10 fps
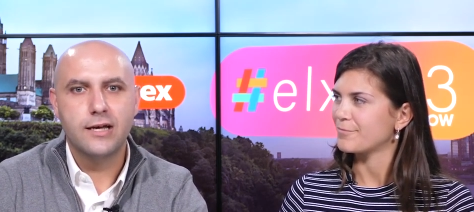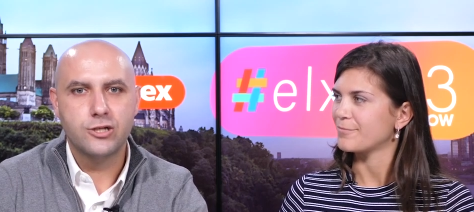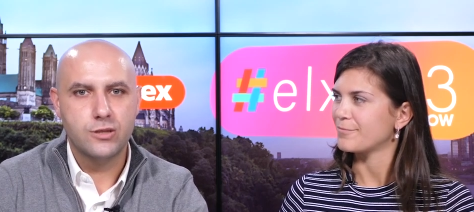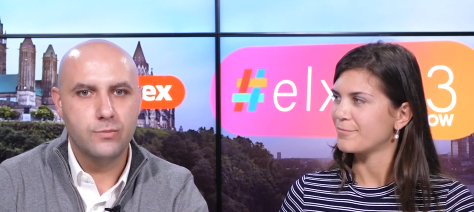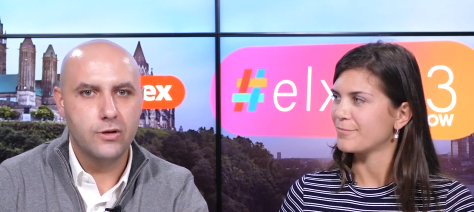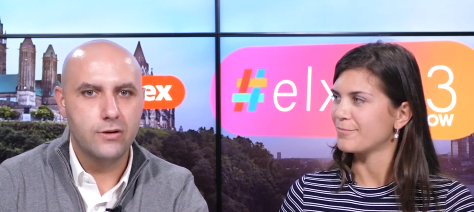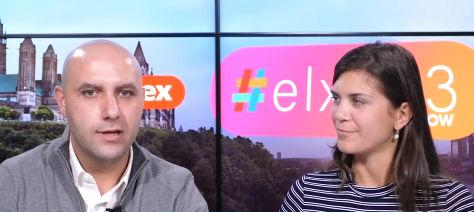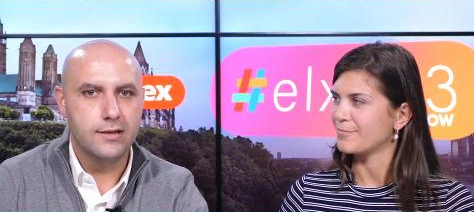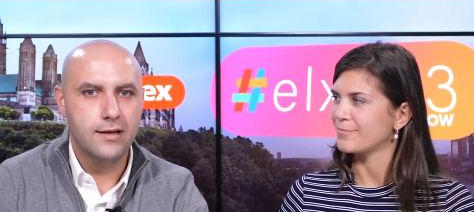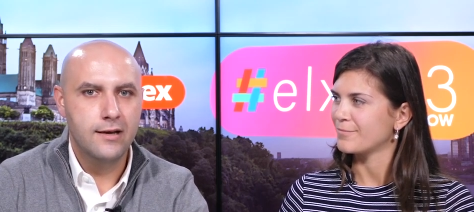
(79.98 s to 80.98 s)
Speaker 1: election
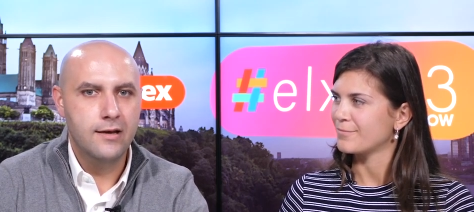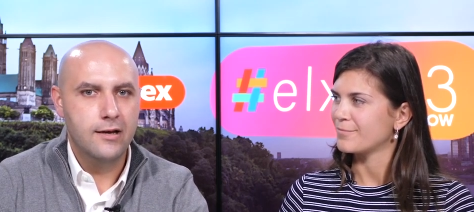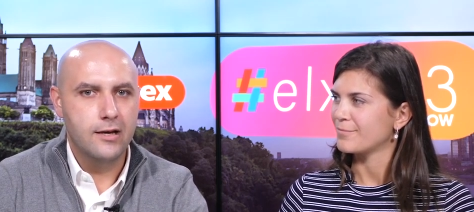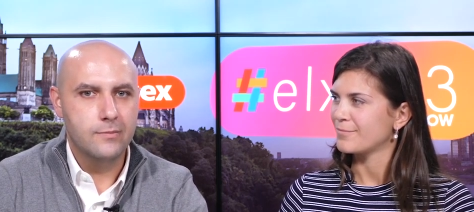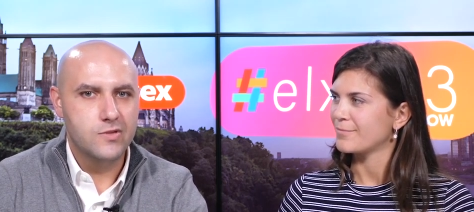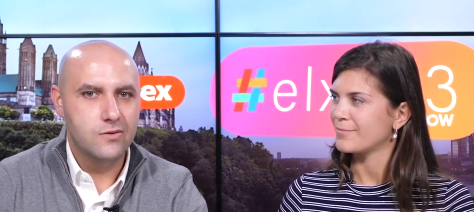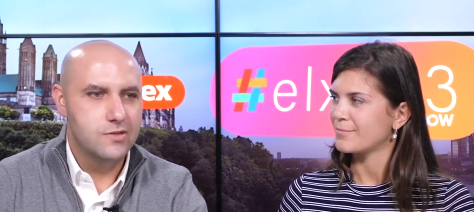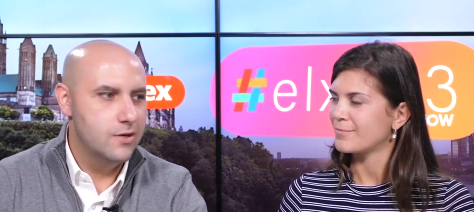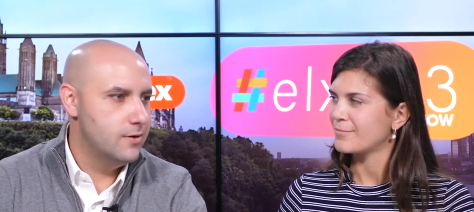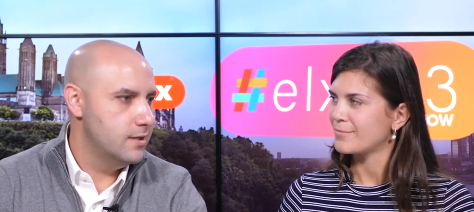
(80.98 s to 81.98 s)
period. Mm -hmm. Um, so,
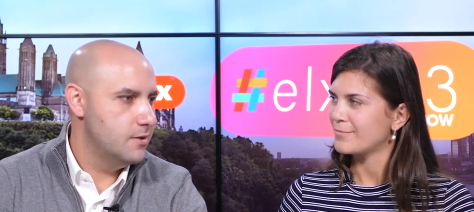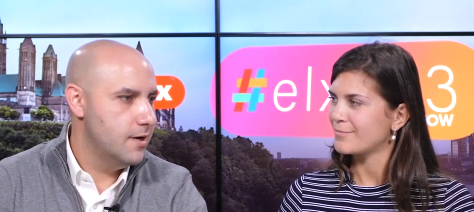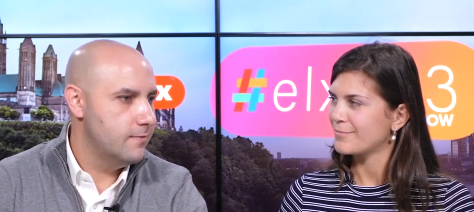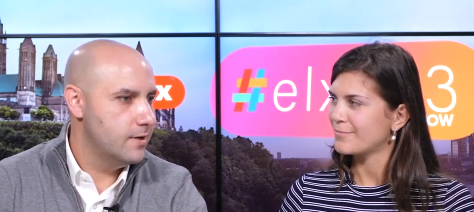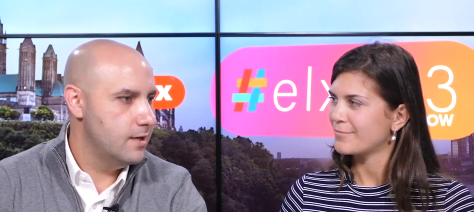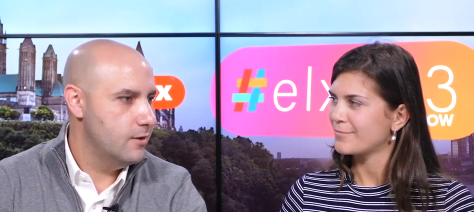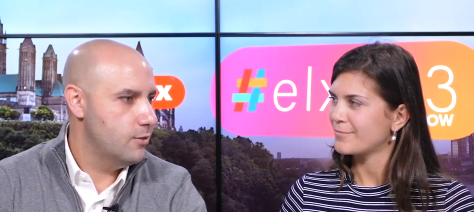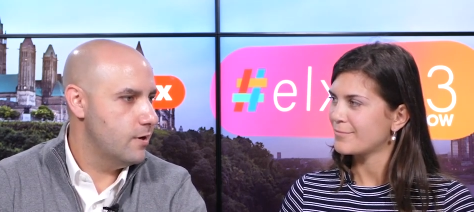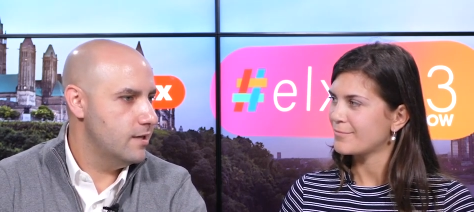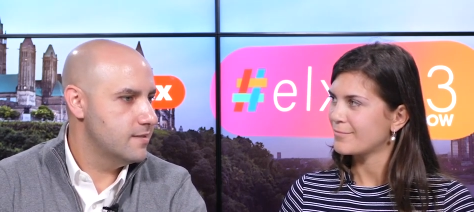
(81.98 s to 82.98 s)
Zoe, do you have any
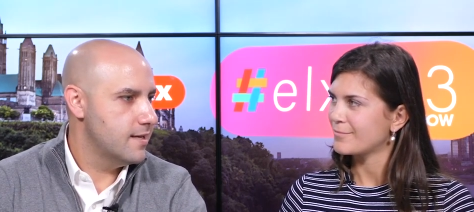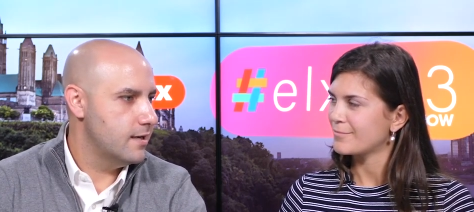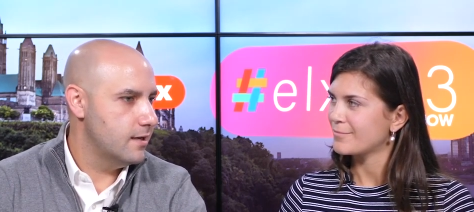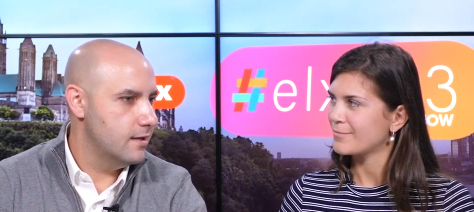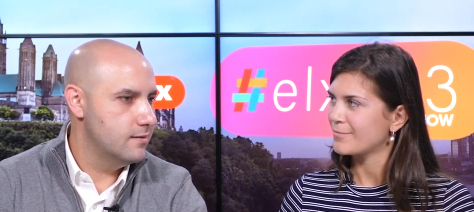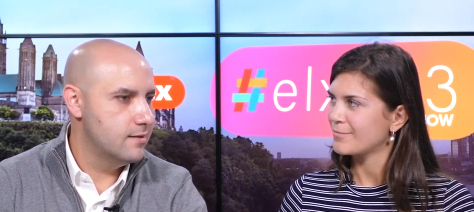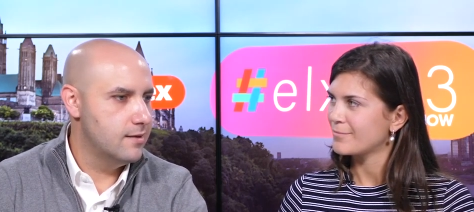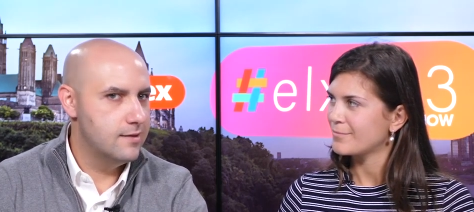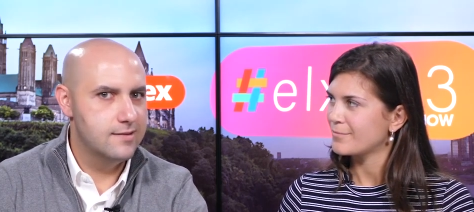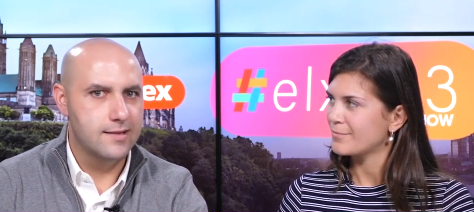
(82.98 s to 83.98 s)
thoughts heading into
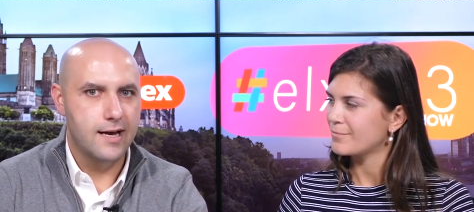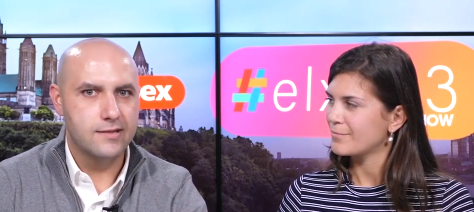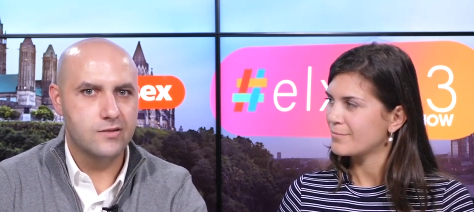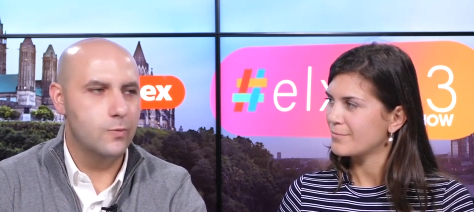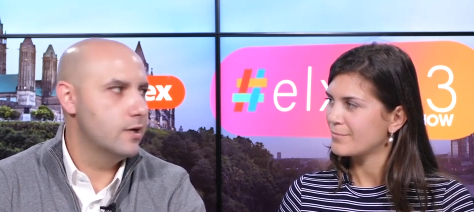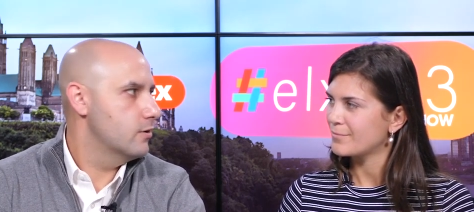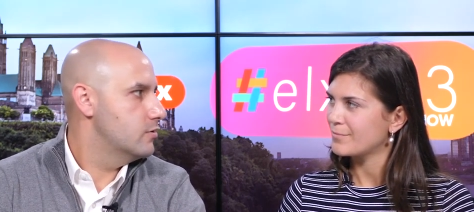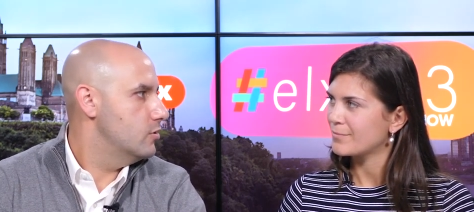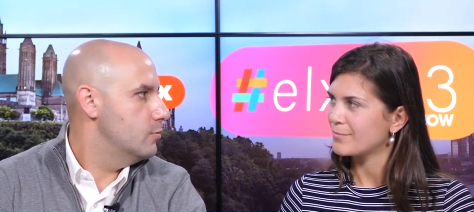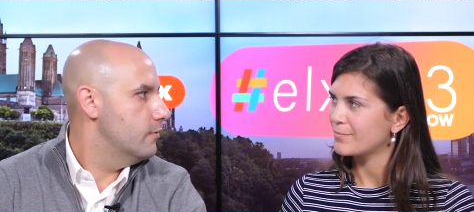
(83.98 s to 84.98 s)
this last week or
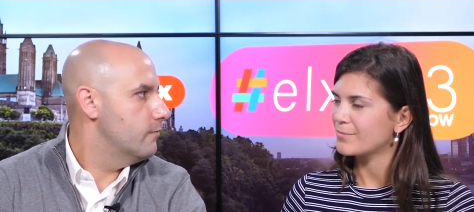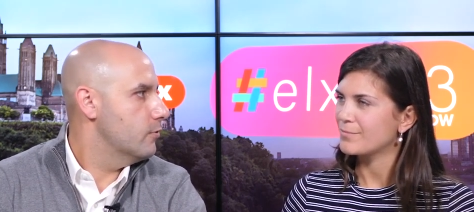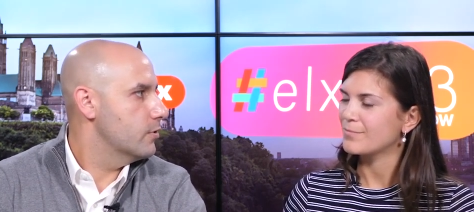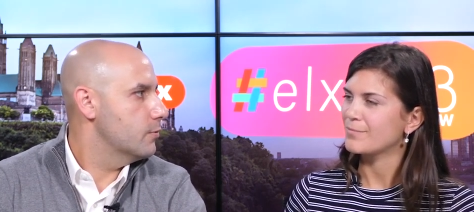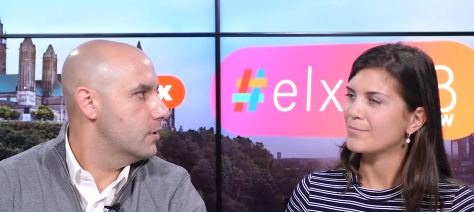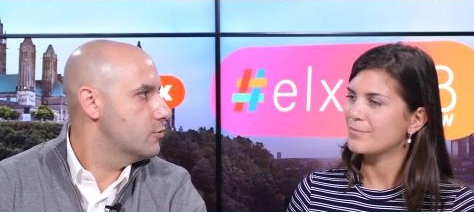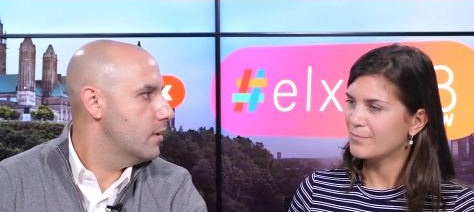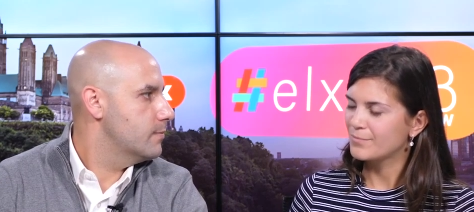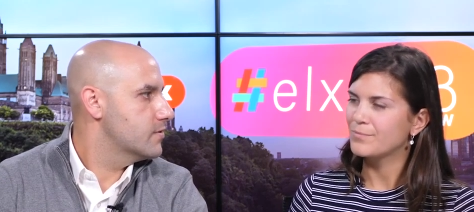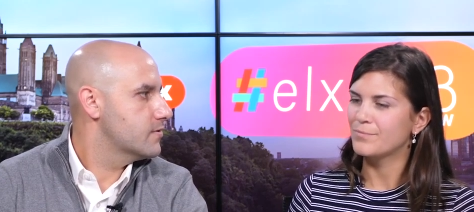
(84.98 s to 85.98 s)
two before the writ
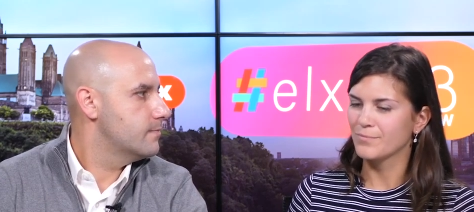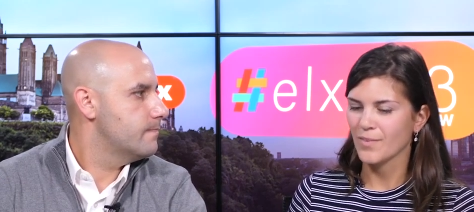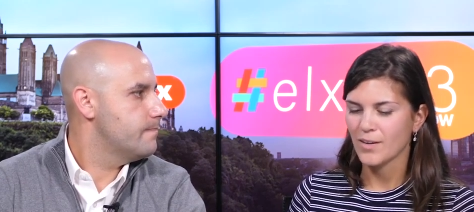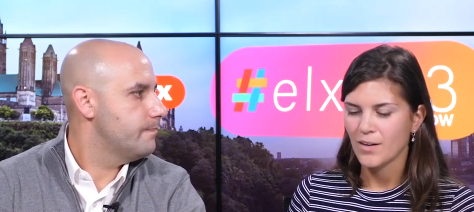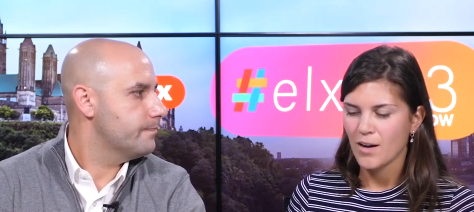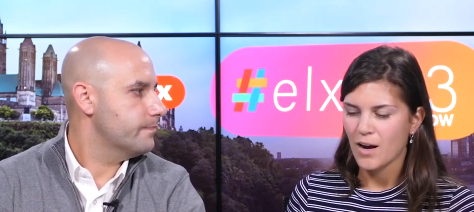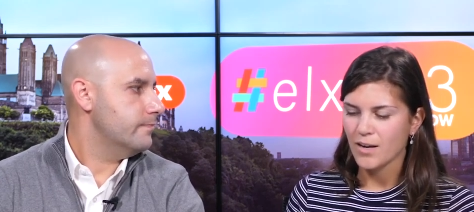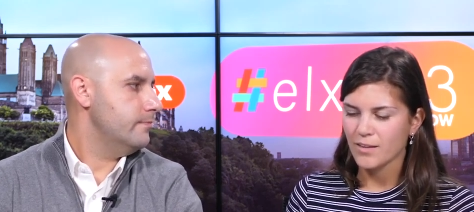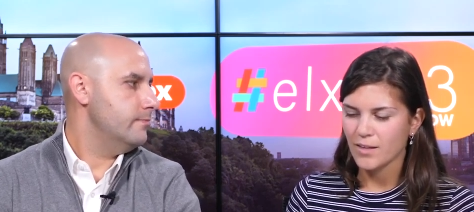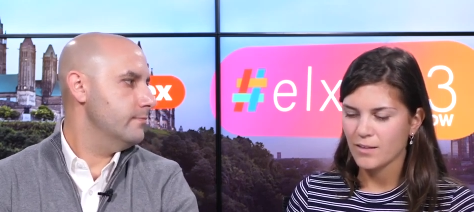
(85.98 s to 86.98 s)
drops?
Speaker 2: Mm -hmm.
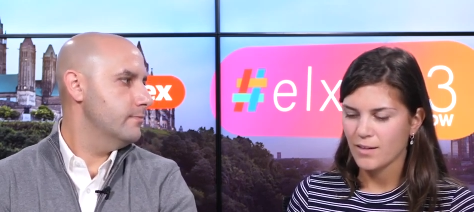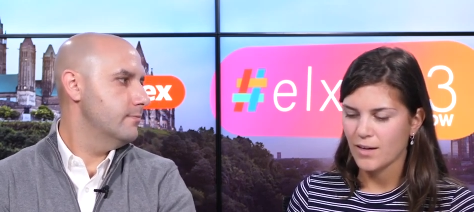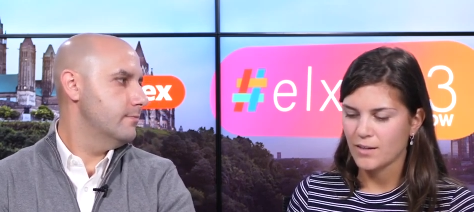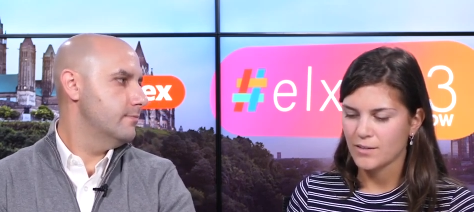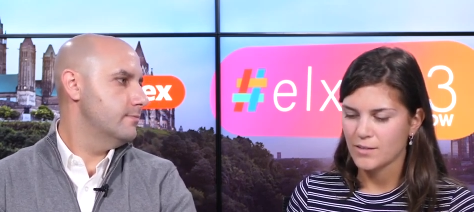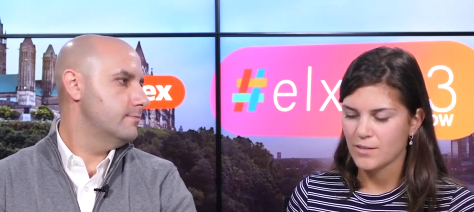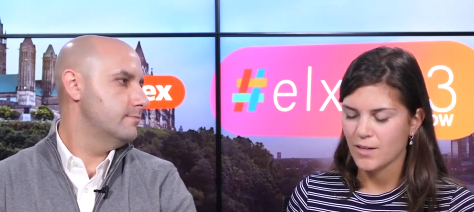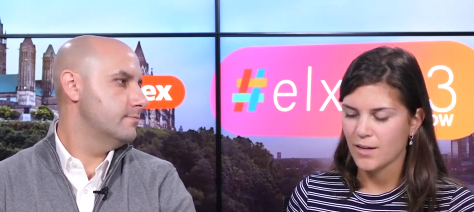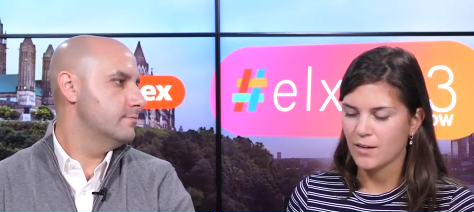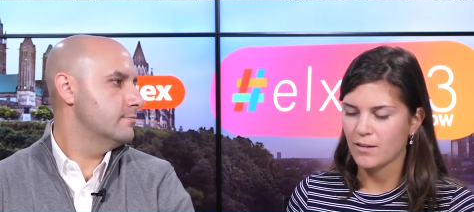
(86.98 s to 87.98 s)
I think that
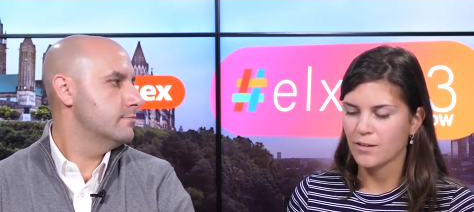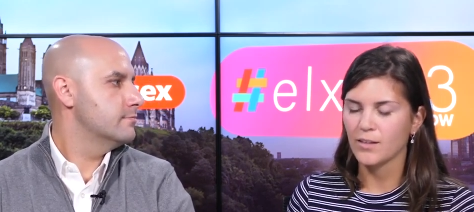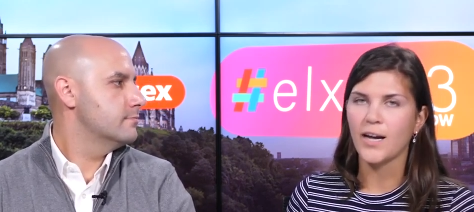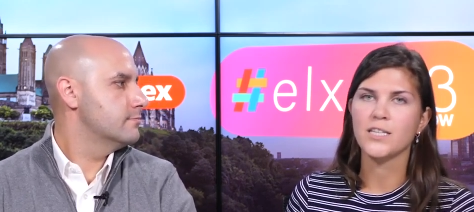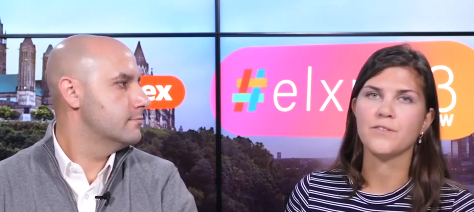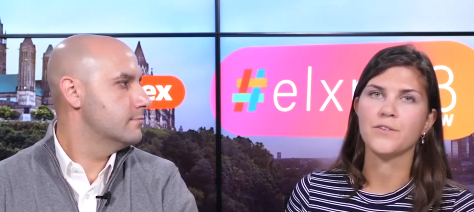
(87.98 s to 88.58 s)
in the last